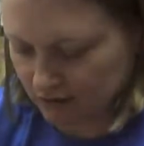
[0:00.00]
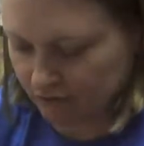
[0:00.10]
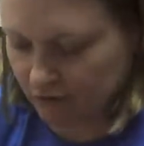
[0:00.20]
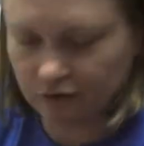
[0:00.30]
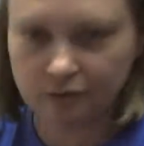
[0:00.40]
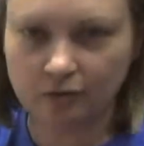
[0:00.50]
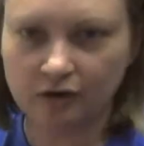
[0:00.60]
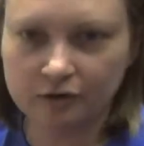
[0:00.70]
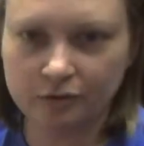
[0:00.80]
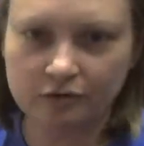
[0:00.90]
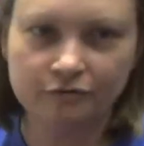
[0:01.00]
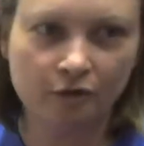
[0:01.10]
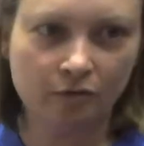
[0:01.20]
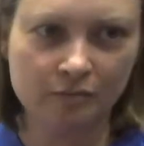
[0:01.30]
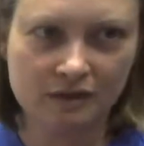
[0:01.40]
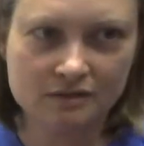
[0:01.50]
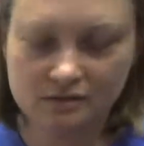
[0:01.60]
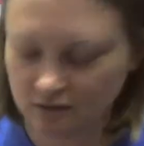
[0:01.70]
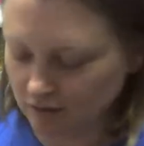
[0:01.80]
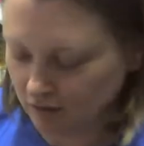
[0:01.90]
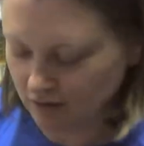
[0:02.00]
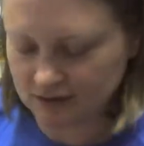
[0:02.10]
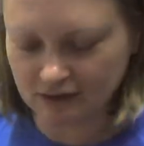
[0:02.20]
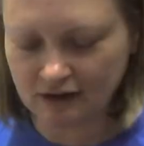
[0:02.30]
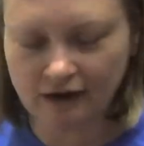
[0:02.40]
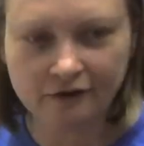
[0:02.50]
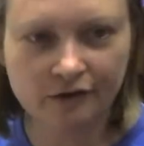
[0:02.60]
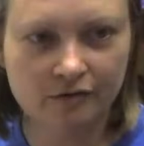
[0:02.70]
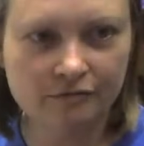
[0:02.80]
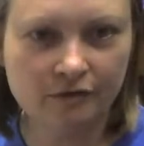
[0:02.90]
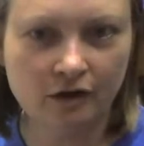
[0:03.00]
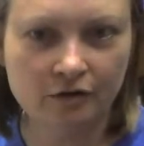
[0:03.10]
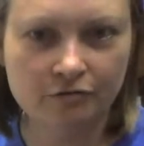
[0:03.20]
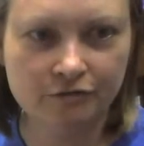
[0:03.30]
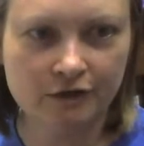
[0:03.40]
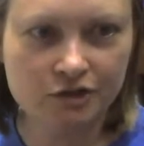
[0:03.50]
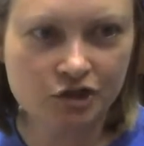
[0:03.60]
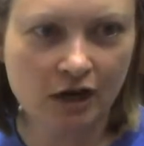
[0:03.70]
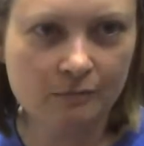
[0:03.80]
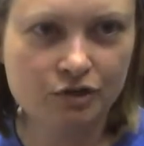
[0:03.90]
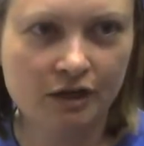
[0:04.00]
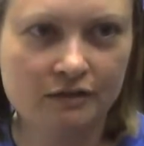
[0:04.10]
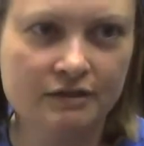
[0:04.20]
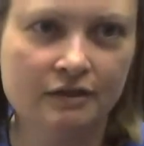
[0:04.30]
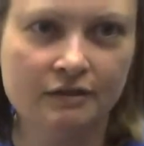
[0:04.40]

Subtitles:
If you're new, UFO means it's like an acronym for unfinished object.